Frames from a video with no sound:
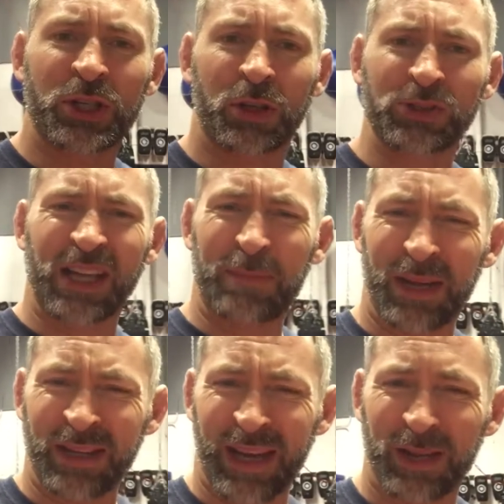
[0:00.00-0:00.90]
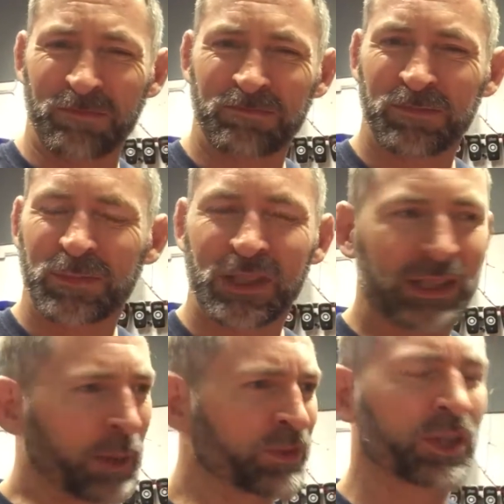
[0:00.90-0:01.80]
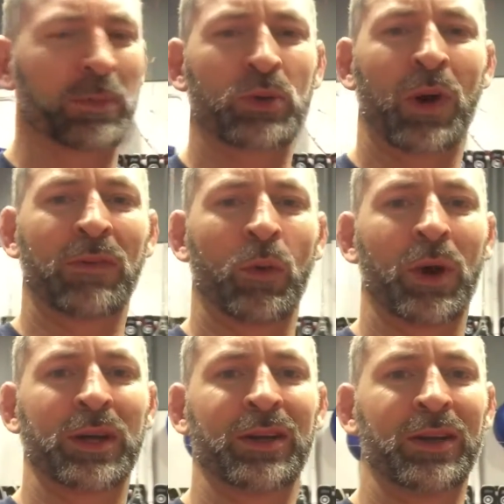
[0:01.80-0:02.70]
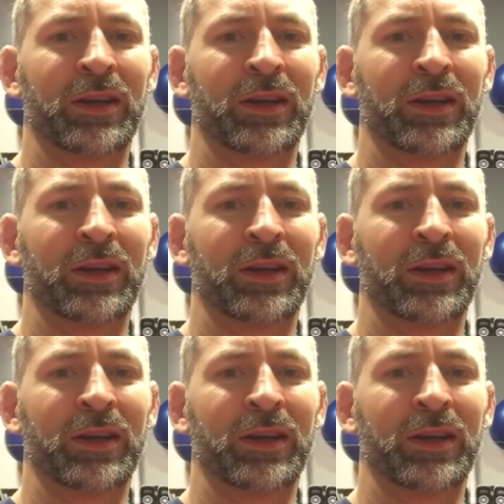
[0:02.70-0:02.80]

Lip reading: closes at midnight. Someone's going to be 12:01.